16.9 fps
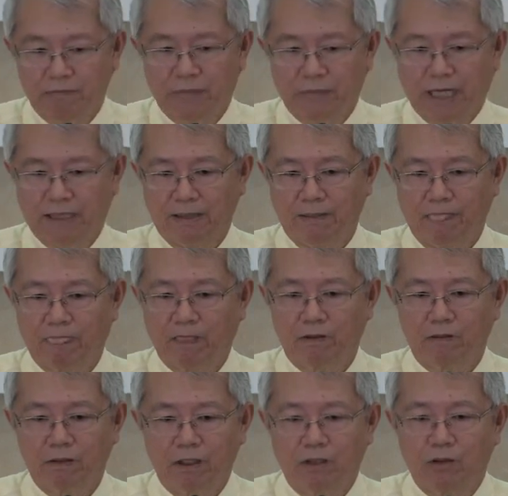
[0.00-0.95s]
but
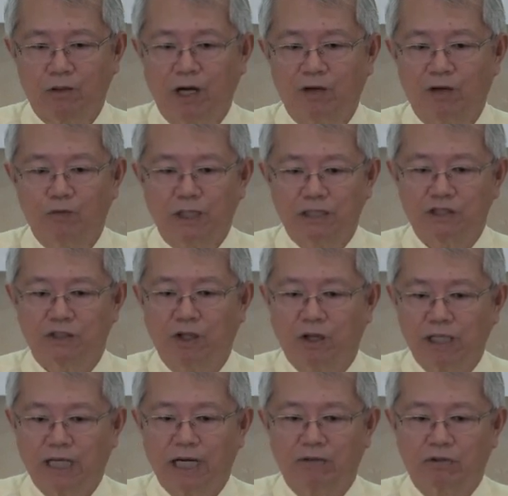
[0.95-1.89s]
was
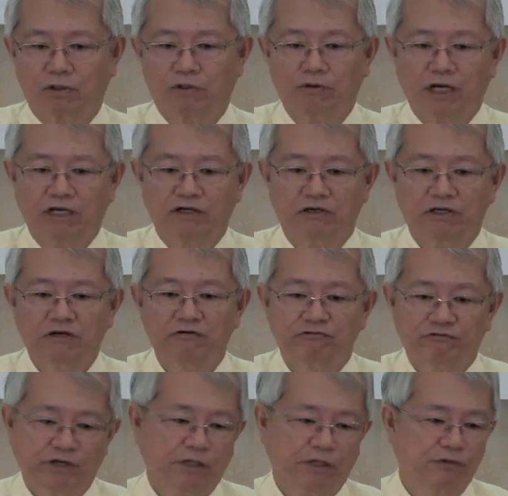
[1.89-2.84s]
logged out quite
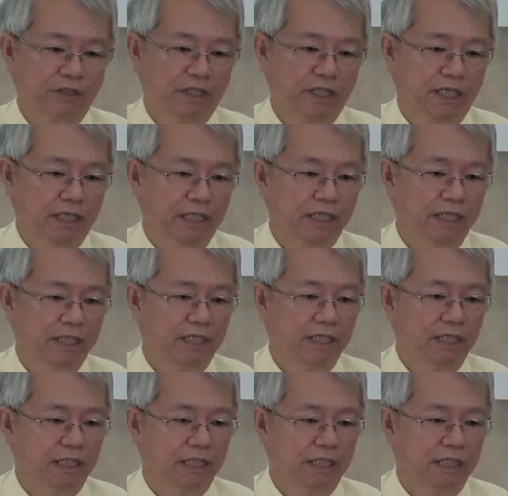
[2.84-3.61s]
frequently.